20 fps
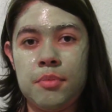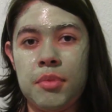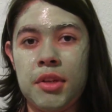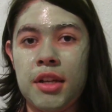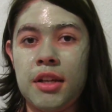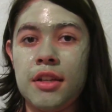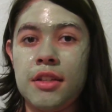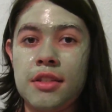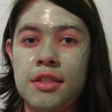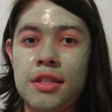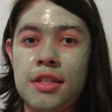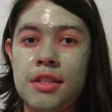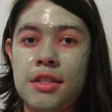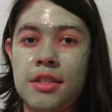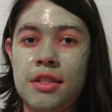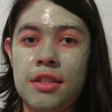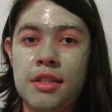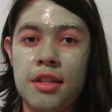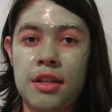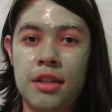because
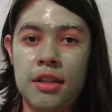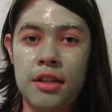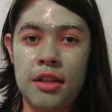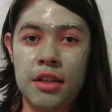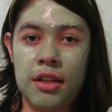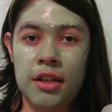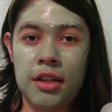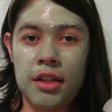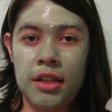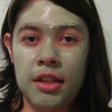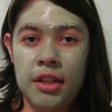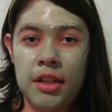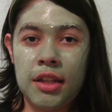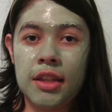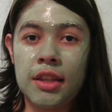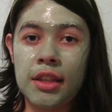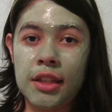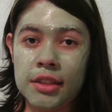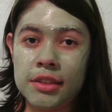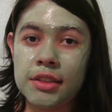this
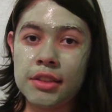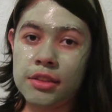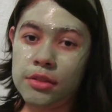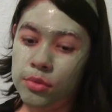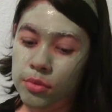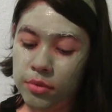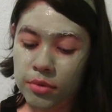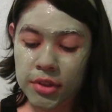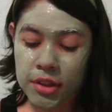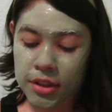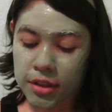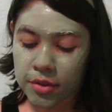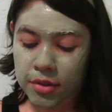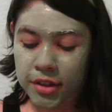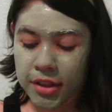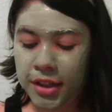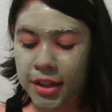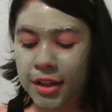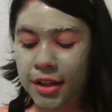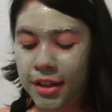is
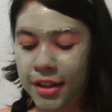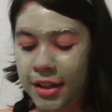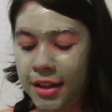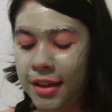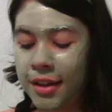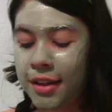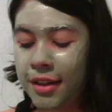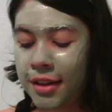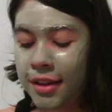really good.